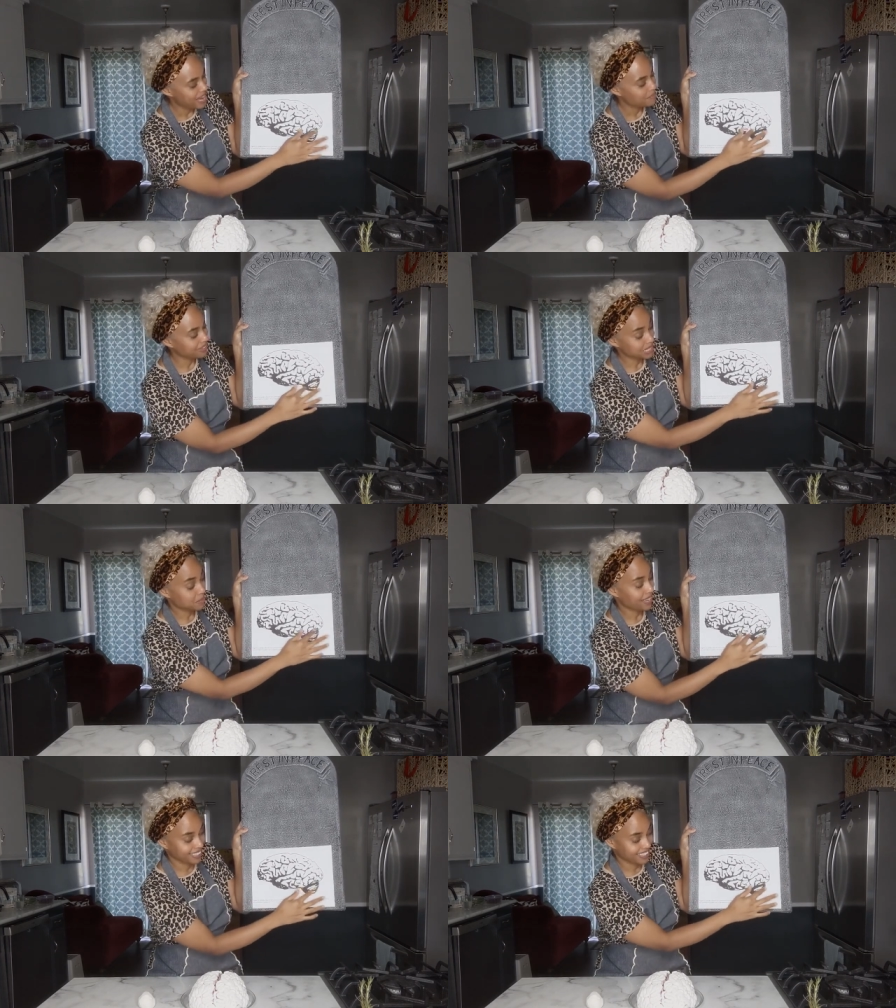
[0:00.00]
but this
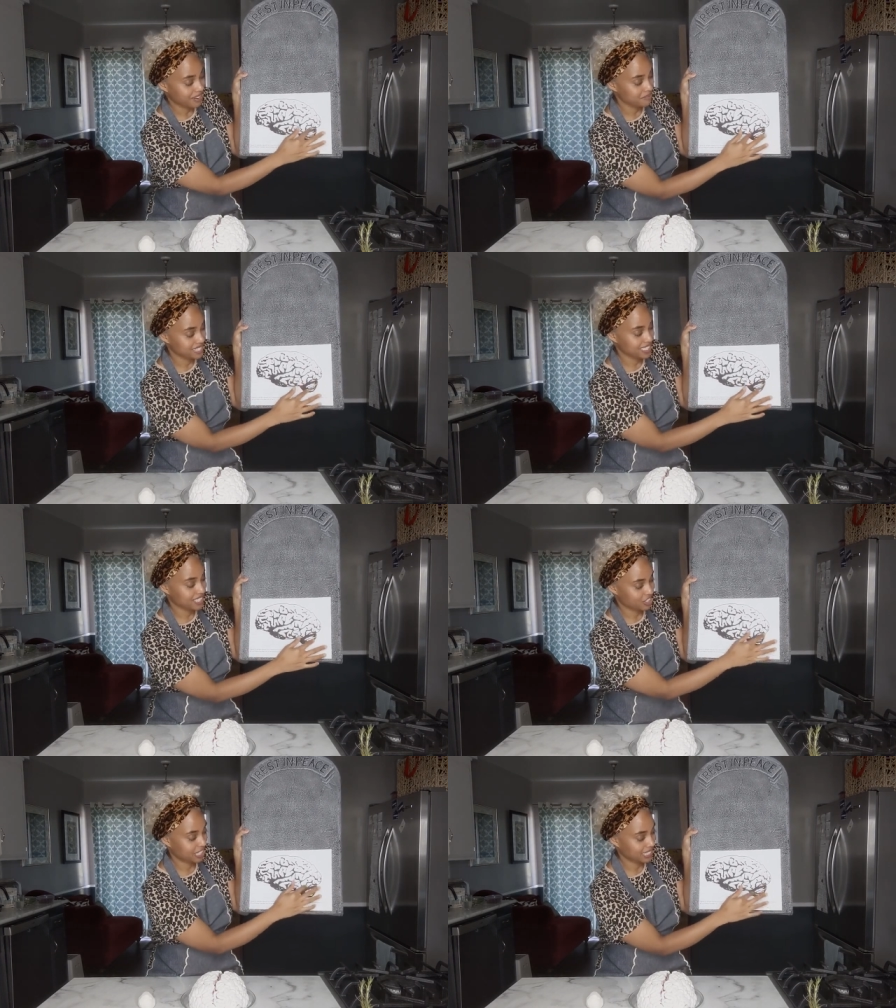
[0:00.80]
part here, I'm just going
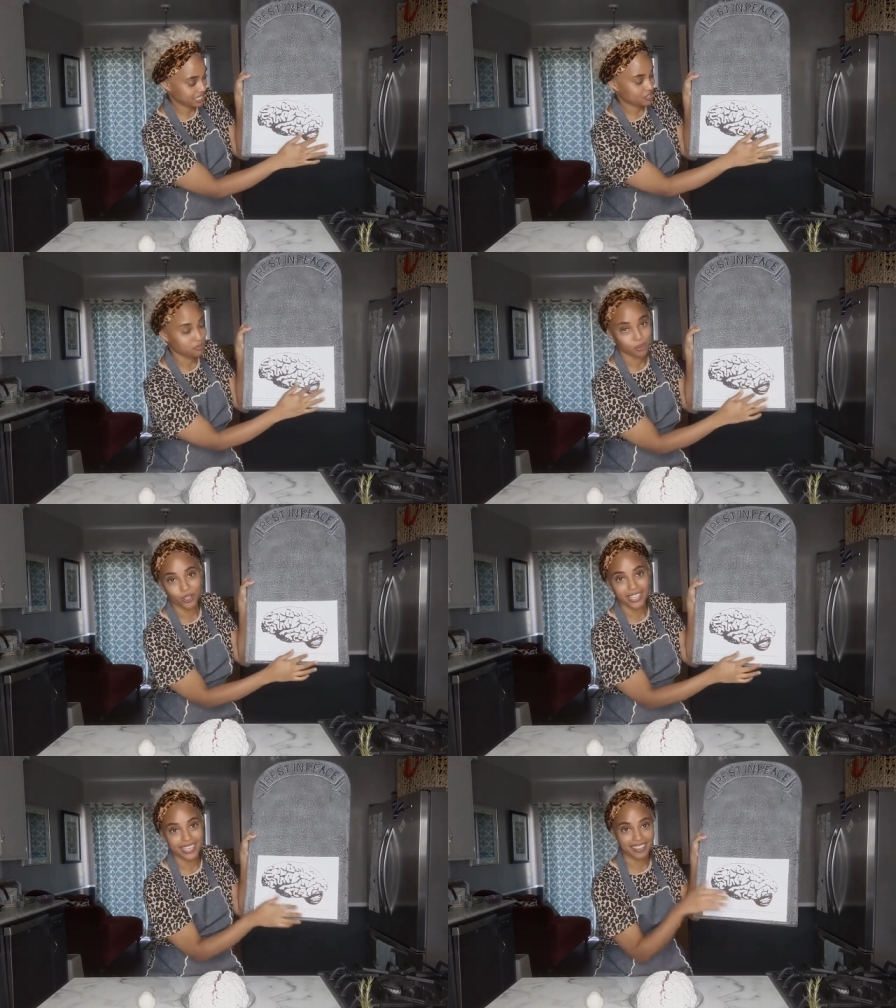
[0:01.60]
to create this little
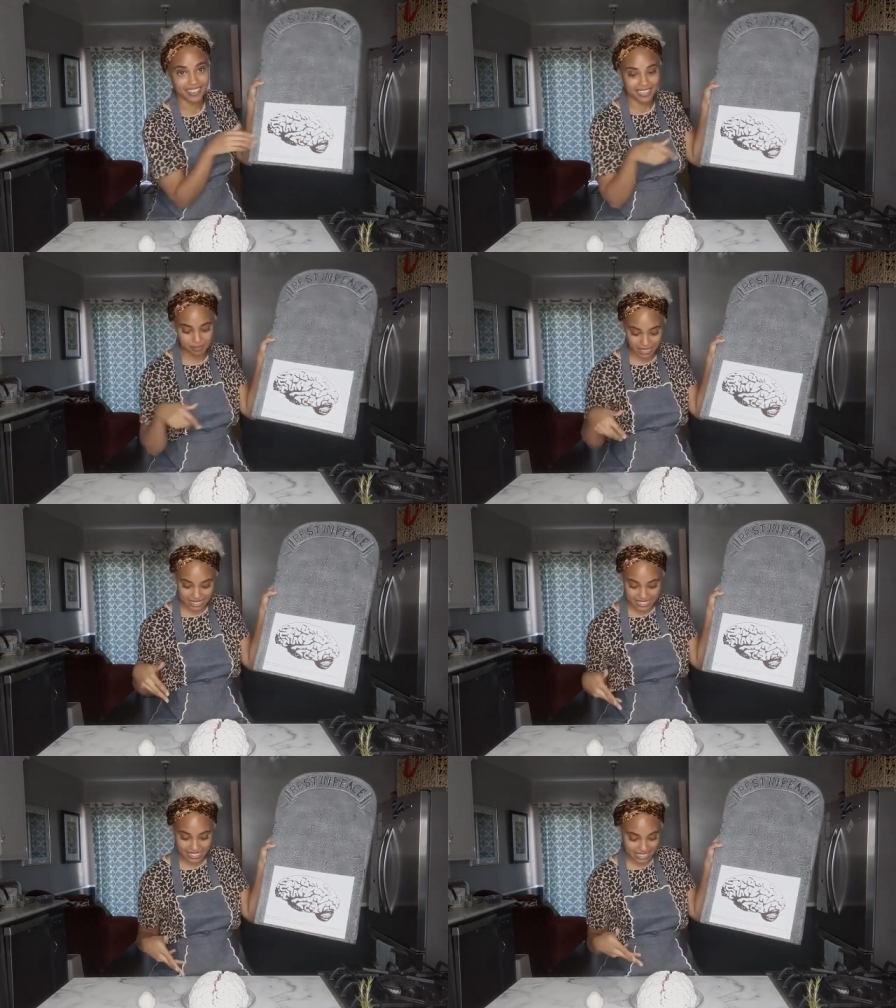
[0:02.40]
ball here and I'm going
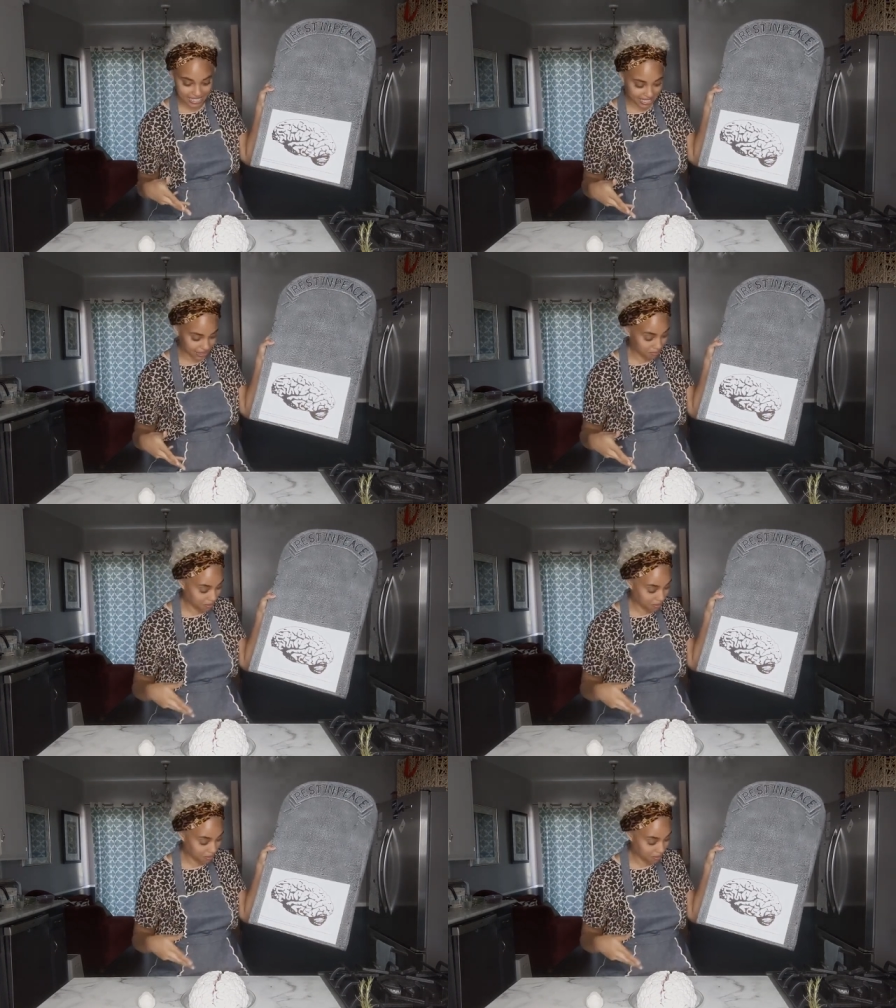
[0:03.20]
to stick it at the